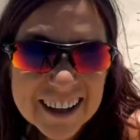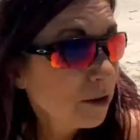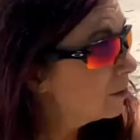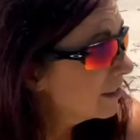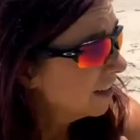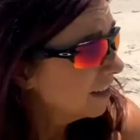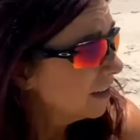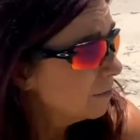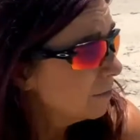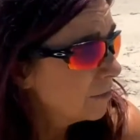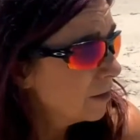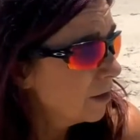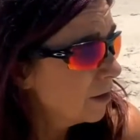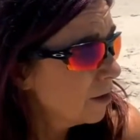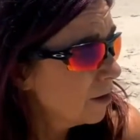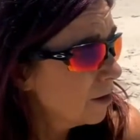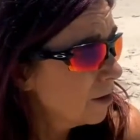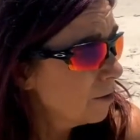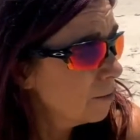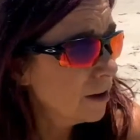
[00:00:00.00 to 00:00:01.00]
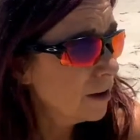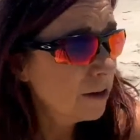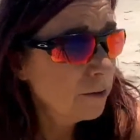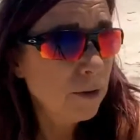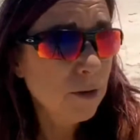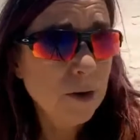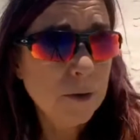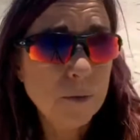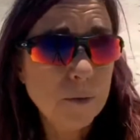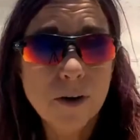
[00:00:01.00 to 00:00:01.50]
We'll be staying up there
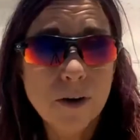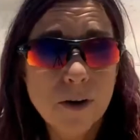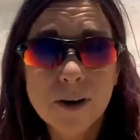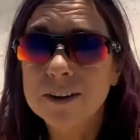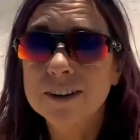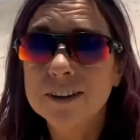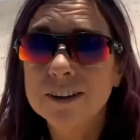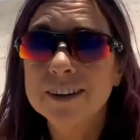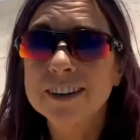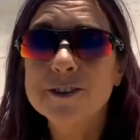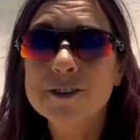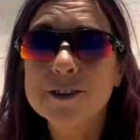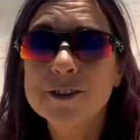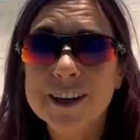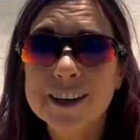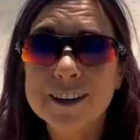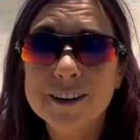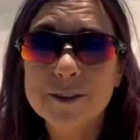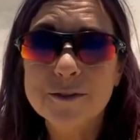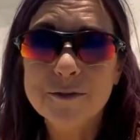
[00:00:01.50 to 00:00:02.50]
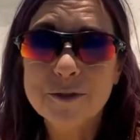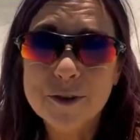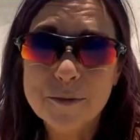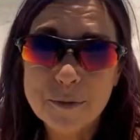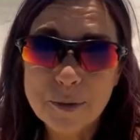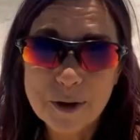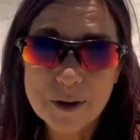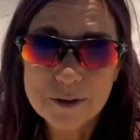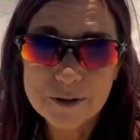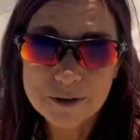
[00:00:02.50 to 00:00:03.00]
by the boardwalk on the other side of the
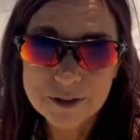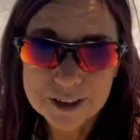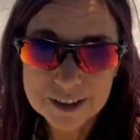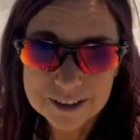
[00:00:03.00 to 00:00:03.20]
football